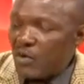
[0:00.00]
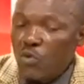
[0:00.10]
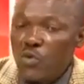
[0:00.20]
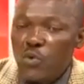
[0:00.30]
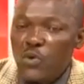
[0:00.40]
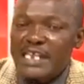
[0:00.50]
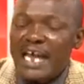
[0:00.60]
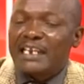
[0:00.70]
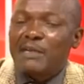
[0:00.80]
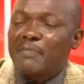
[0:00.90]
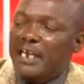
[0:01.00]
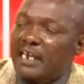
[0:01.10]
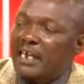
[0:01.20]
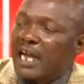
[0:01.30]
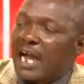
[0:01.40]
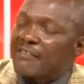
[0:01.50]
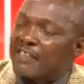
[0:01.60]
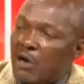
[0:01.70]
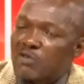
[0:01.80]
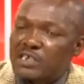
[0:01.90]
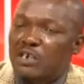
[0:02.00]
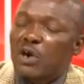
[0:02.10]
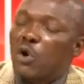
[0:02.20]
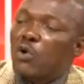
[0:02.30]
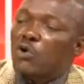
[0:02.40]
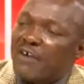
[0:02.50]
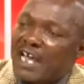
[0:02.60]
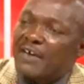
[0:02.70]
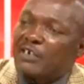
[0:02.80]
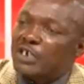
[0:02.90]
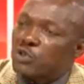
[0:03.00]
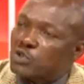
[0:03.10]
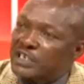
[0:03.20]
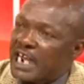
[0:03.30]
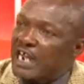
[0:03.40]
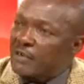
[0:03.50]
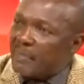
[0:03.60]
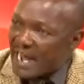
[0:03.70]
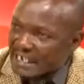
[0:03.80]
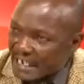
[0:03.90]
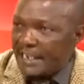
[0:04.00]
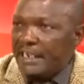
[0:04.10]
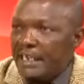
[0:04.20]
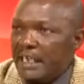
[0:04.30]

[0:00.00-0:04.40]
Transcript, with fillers: who, who is hardly making a 1,000 or 500 or 300 per day,